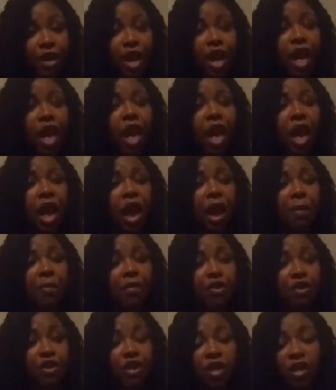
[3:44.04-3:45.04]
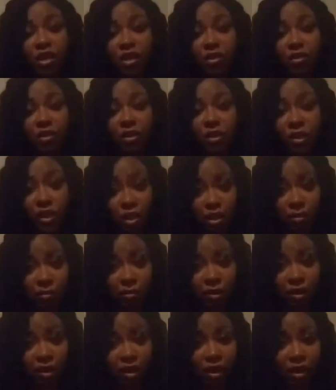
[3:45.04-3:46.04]
gonna share a little tidbit
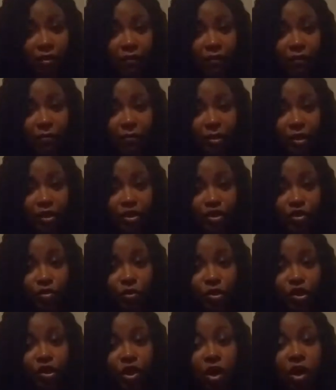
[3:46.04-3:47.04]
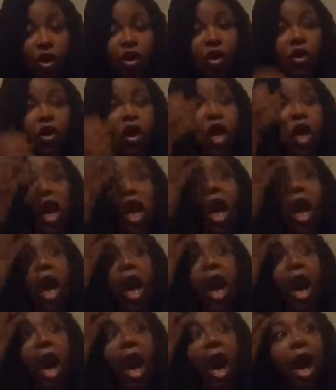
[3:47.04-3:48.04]
of information with y'all.
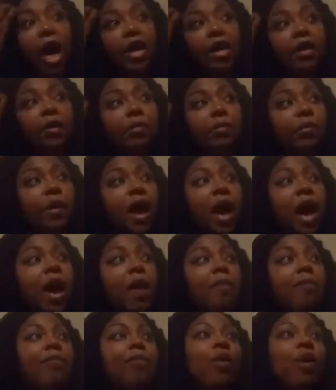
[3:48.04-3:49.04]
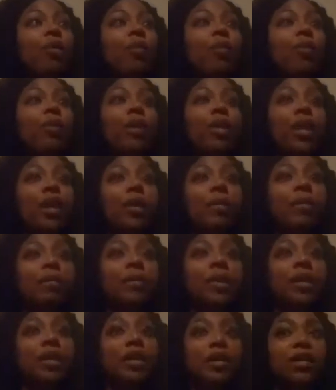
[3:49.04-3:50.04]
I'm pro prenup
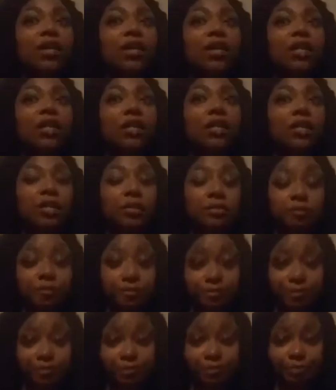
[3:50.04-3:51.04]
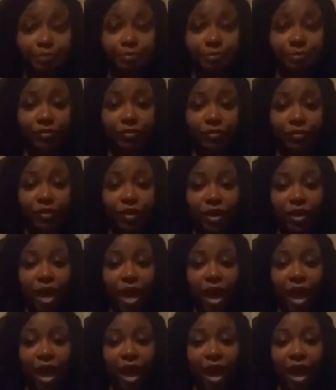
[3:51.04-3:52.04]
because
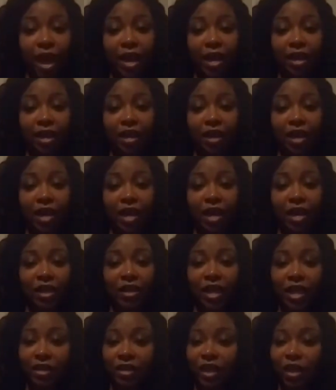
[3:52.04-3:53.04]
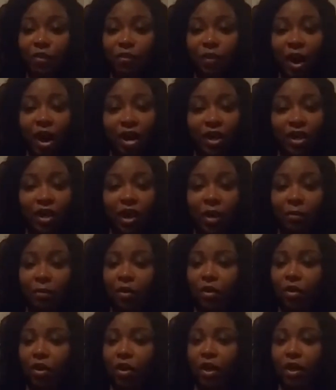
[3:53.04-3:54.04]
that's all right. Come
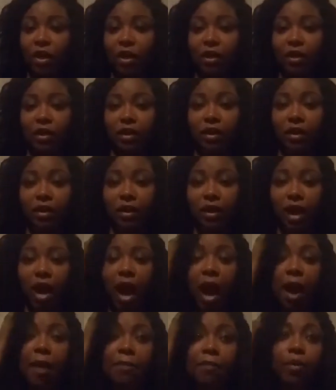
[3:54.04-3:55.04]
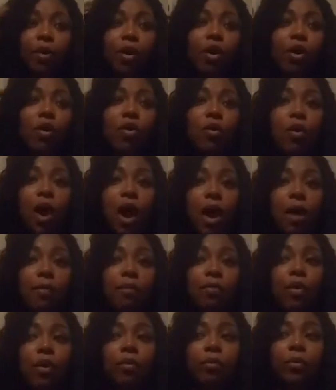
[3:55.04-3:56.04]
on in. I'm pro
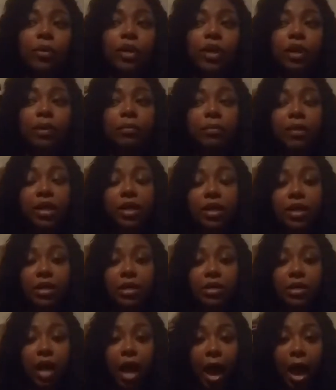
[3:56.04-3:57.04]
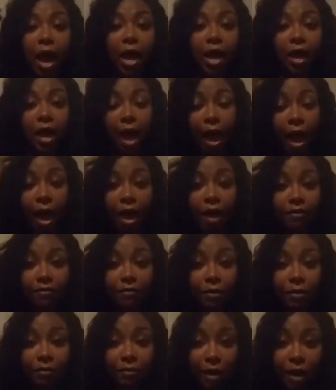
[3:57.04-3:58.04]
prenup because I have been
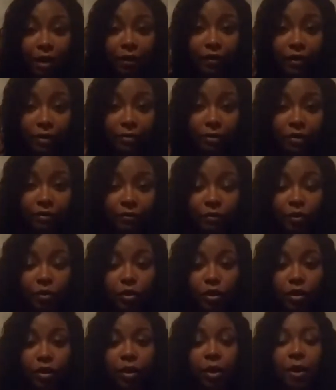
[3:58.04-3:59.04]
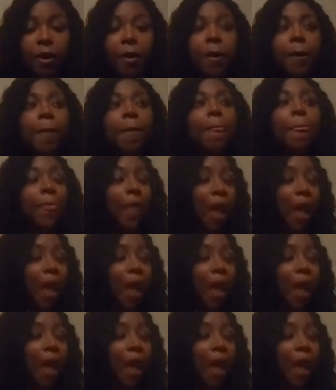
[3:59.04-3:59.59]
married before. I've